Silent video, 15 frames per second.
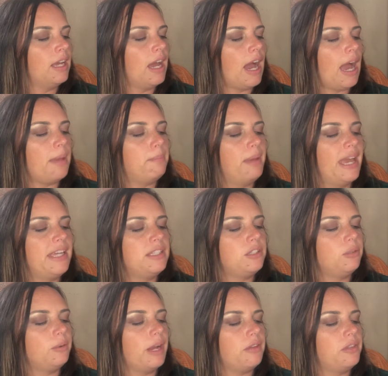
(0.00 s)
I paced
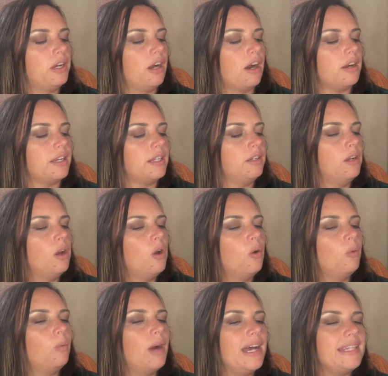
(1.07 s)
around the garden.
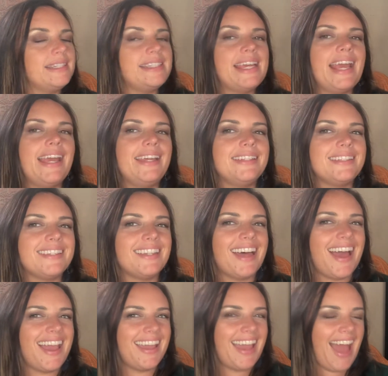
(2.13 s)
What tastes
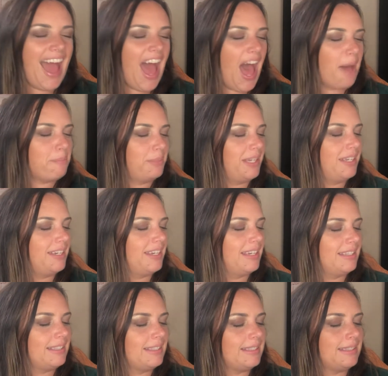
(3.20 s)
like
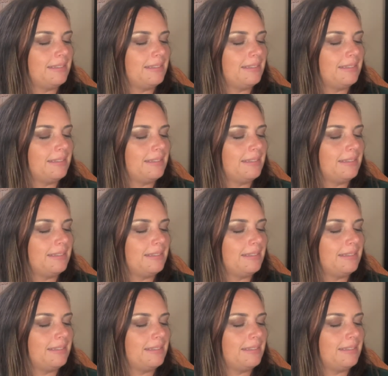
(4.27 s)
happiness?